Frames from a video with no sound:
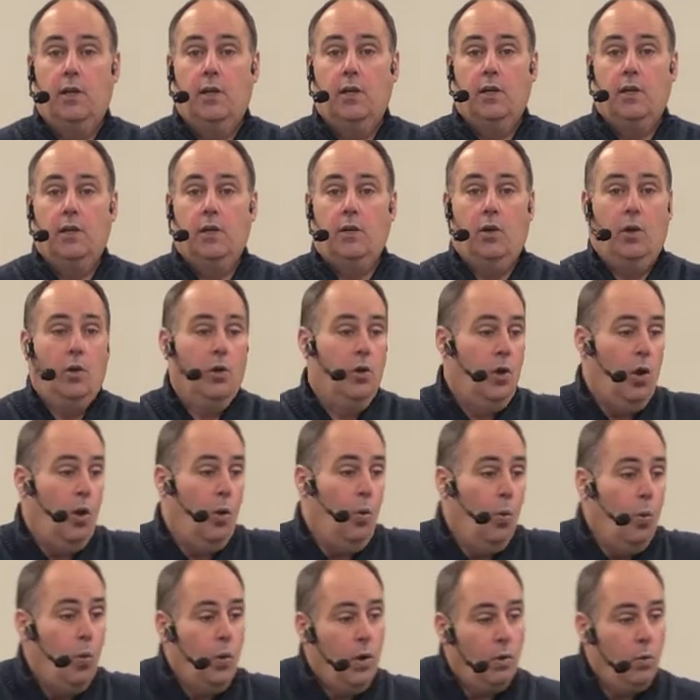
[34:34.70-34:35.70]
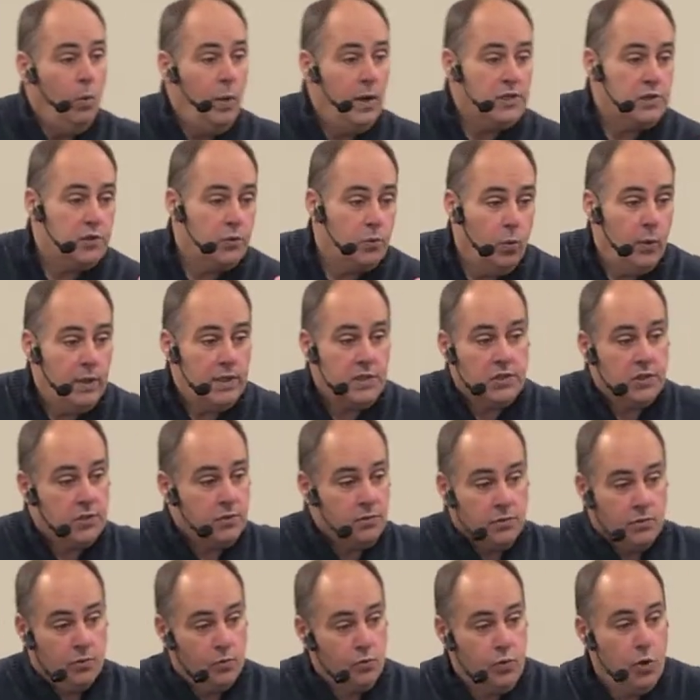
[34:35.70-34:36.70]
You know, which, which
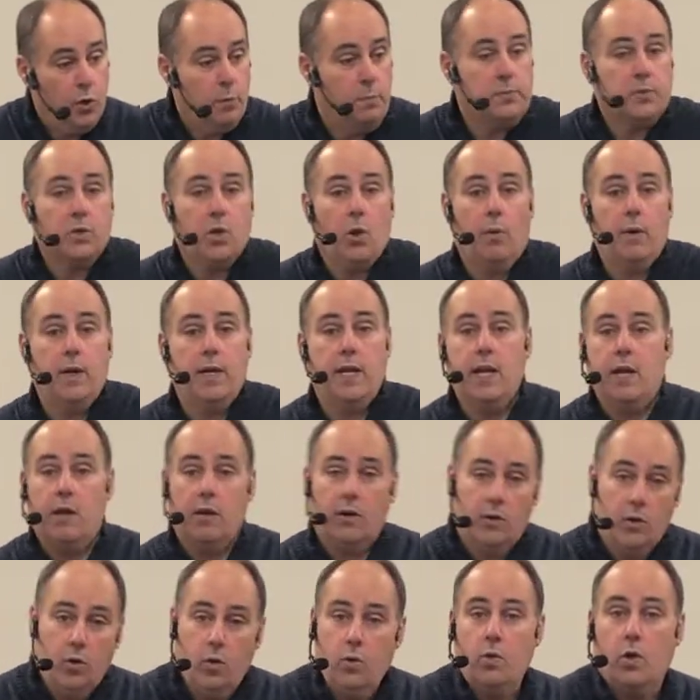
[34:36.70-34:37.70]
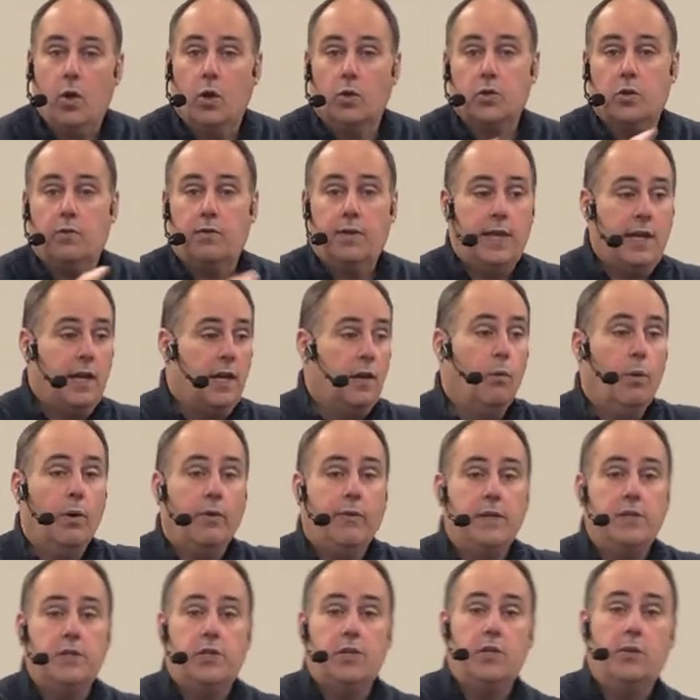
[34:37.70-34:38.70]
troops go in here and who goes over there and what do
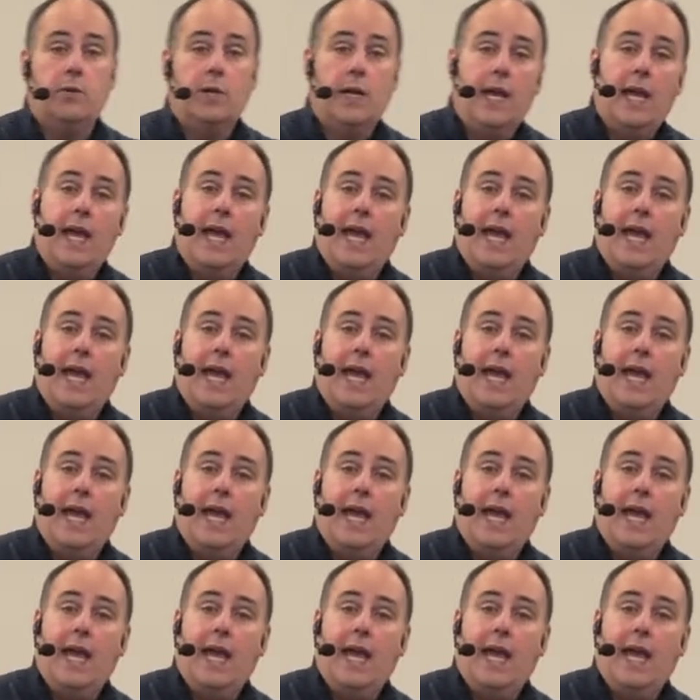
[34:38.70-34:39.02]
we do?